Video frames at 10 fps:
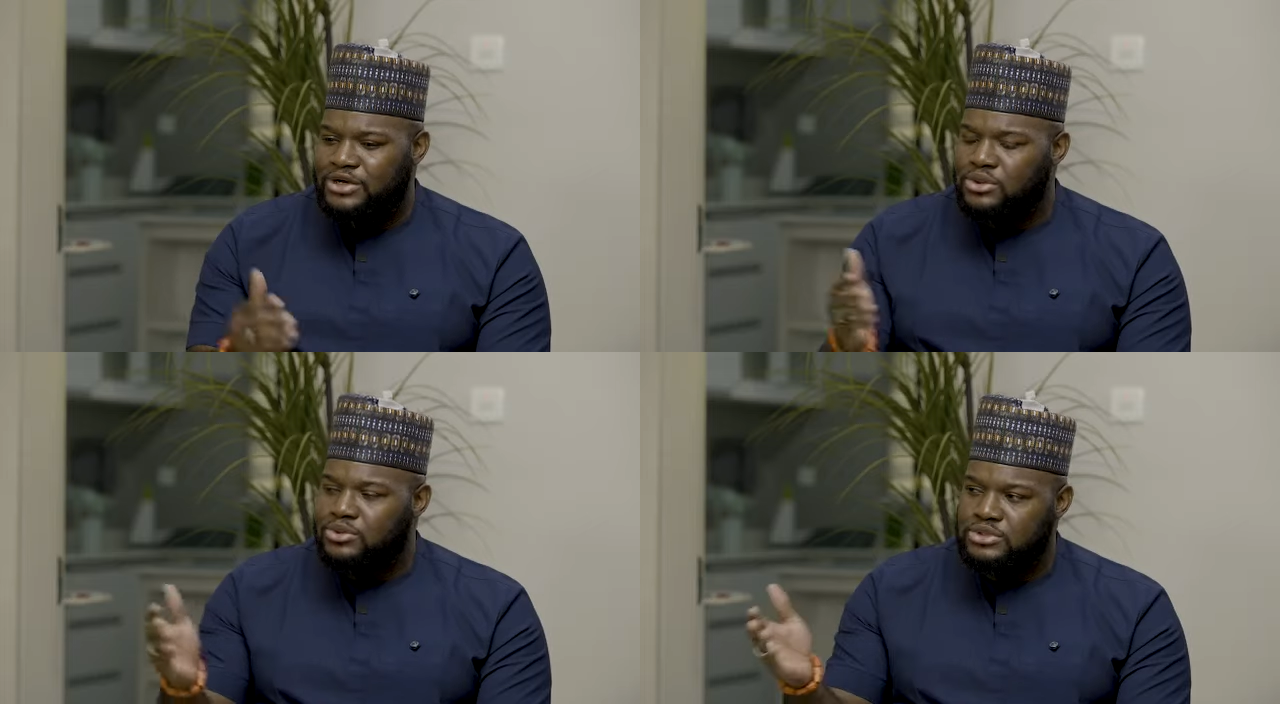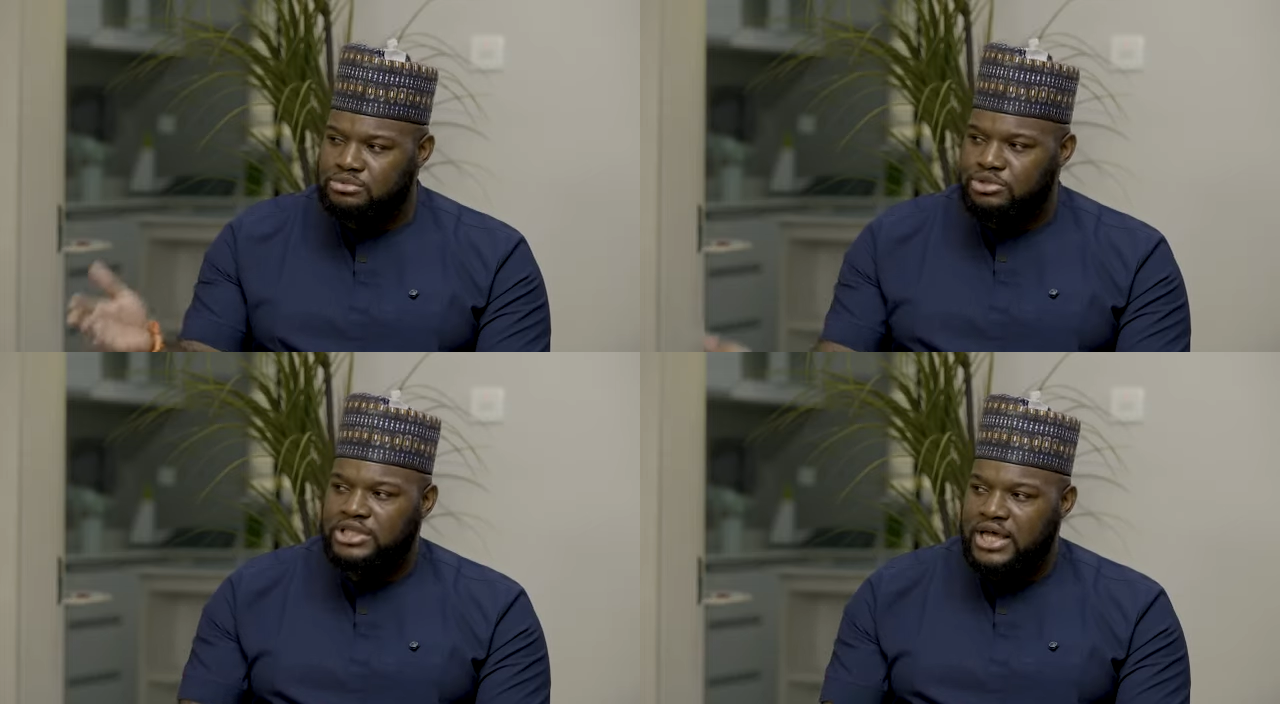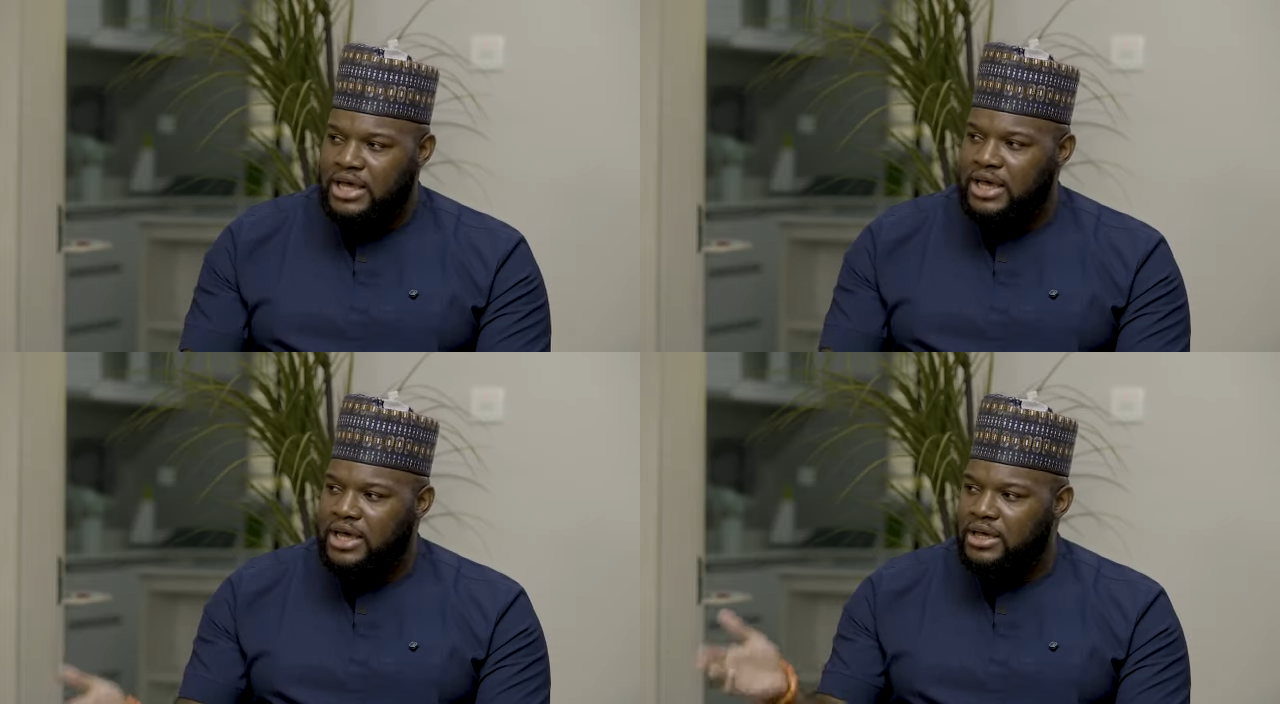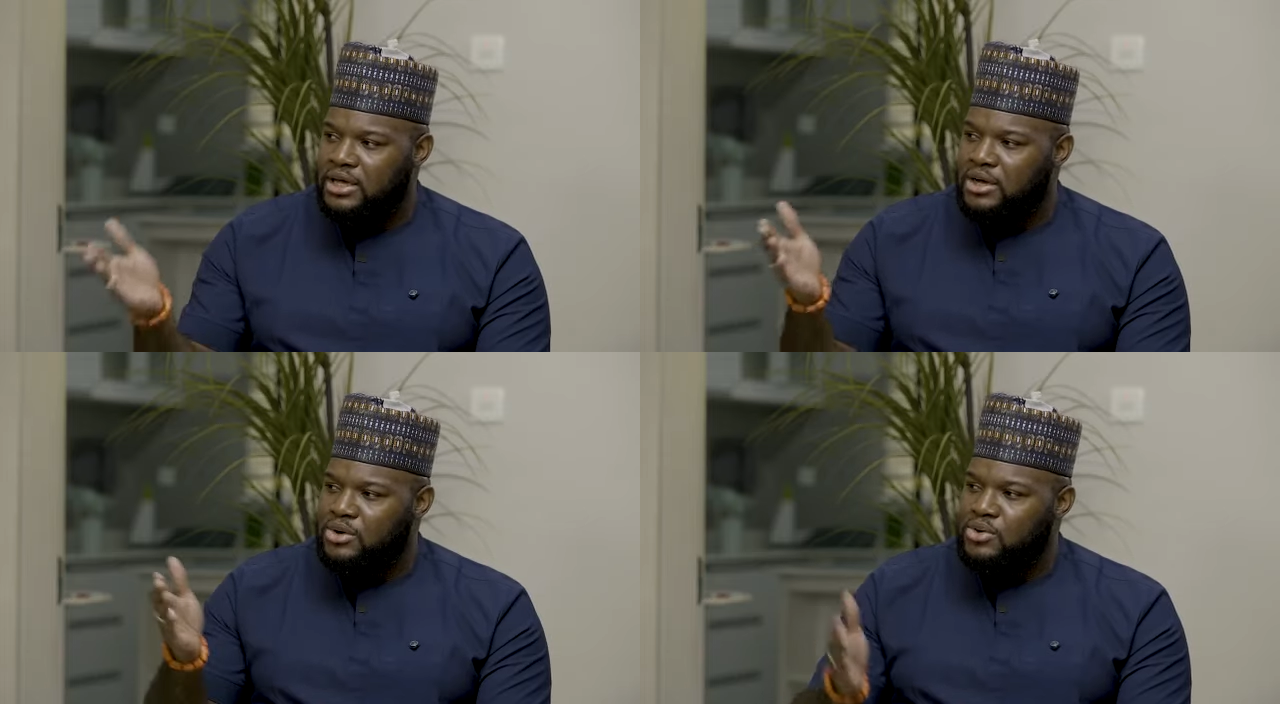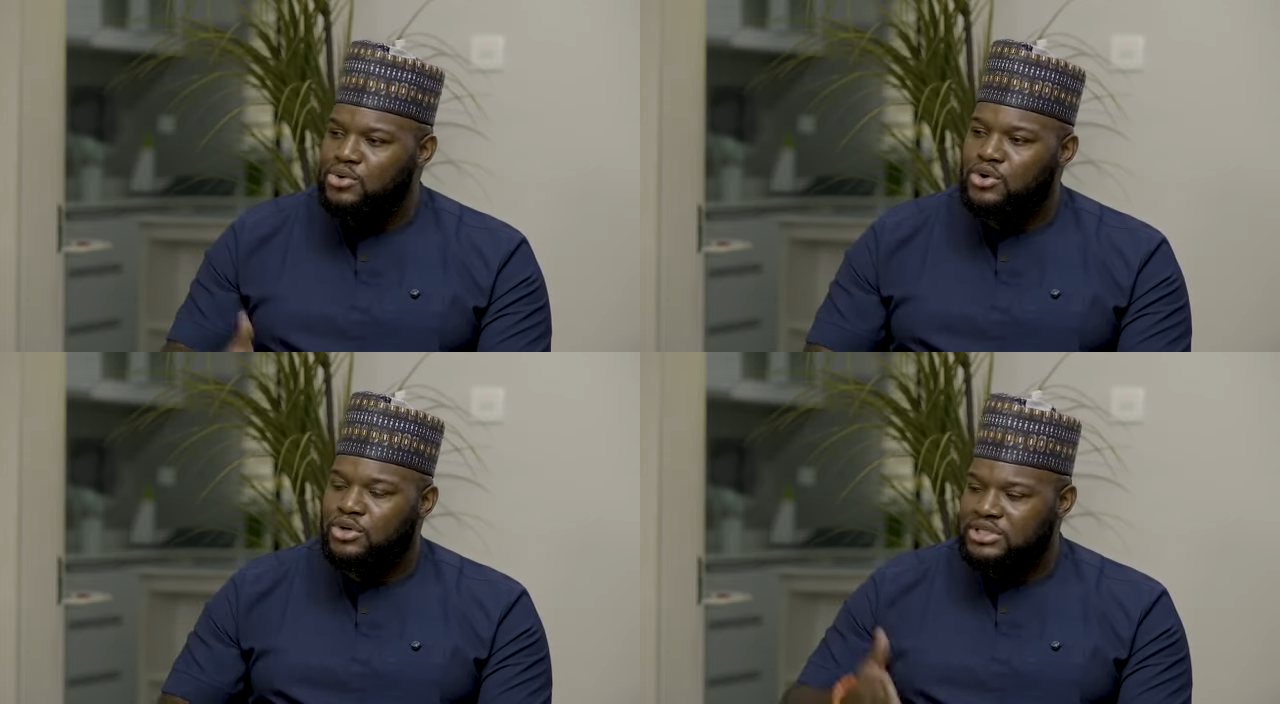I don't want to be that guy
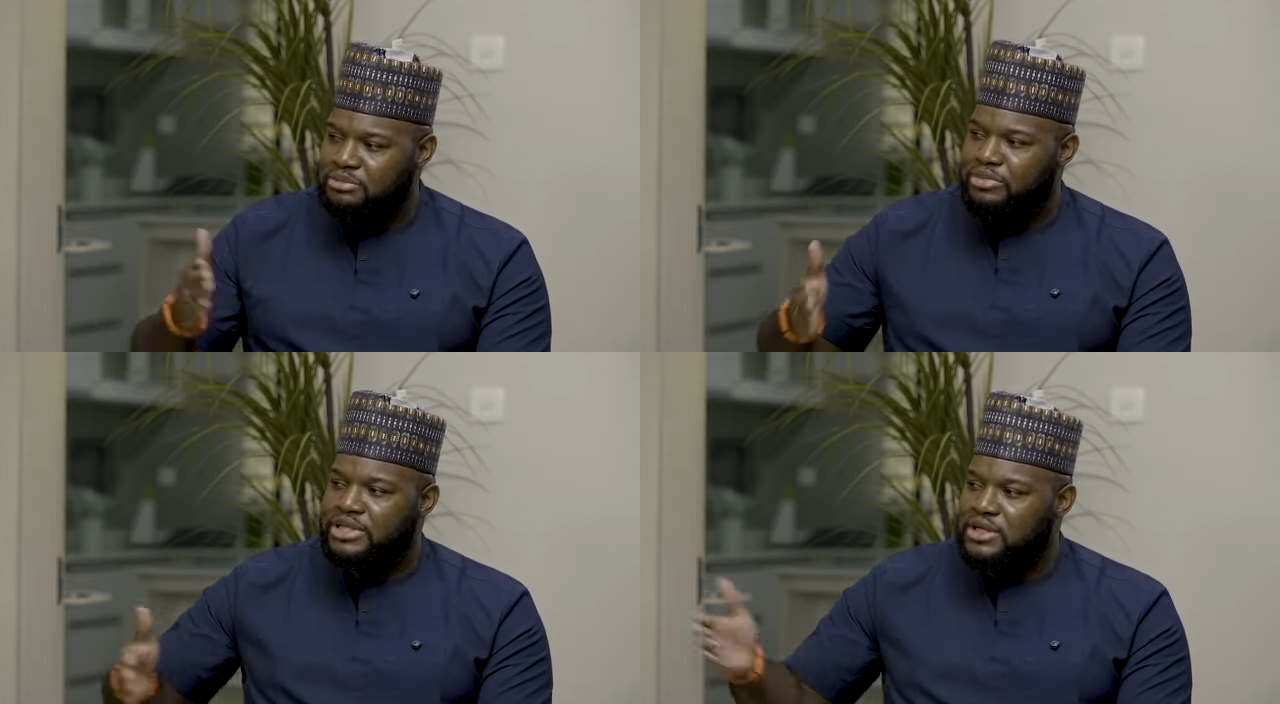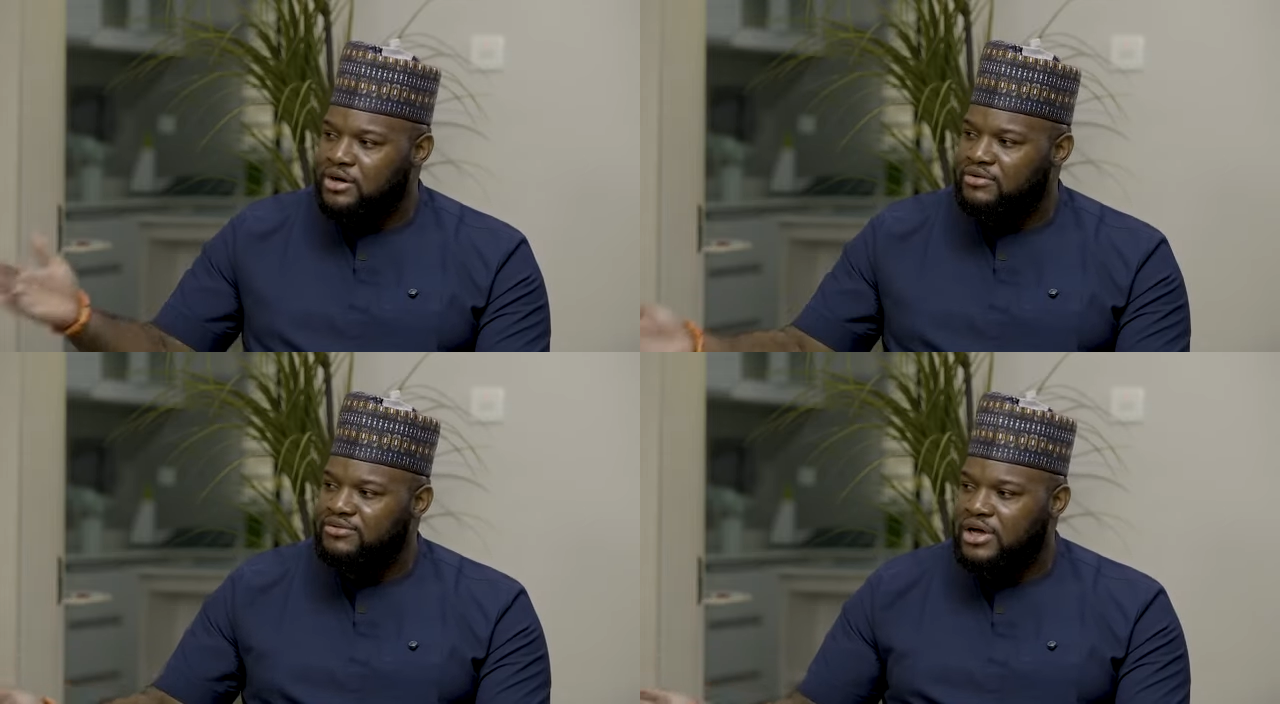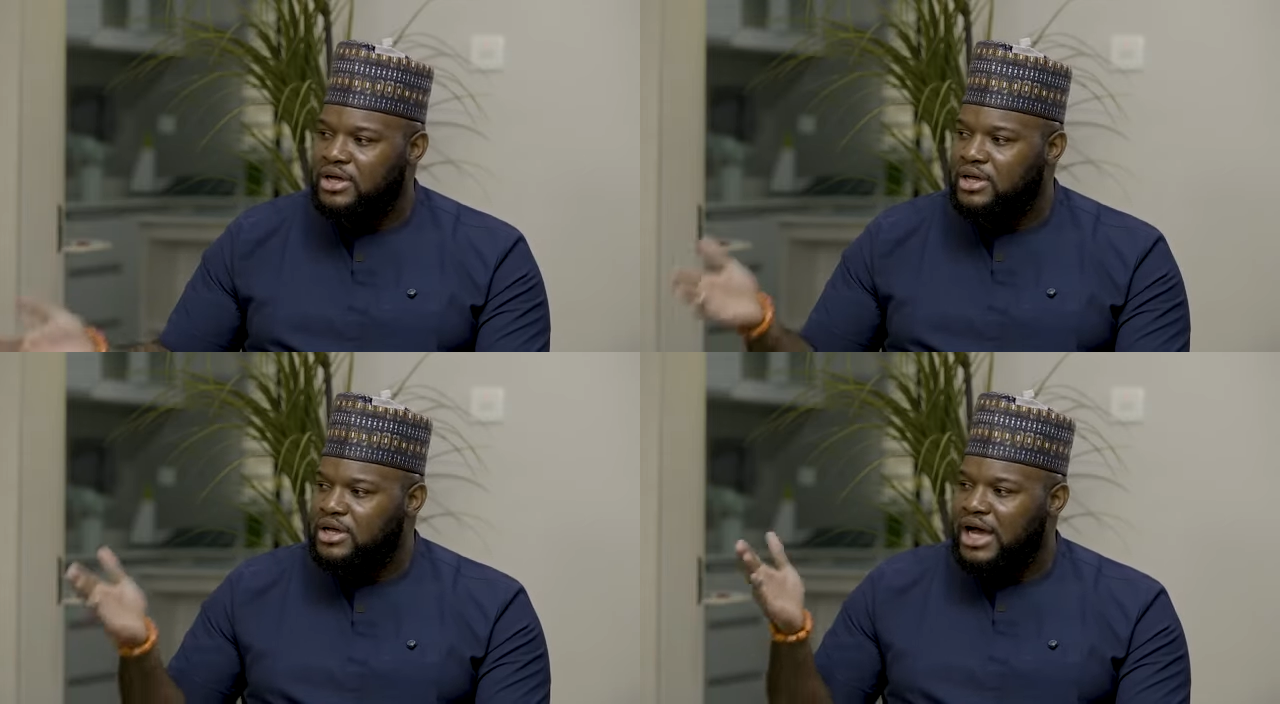who got a better offer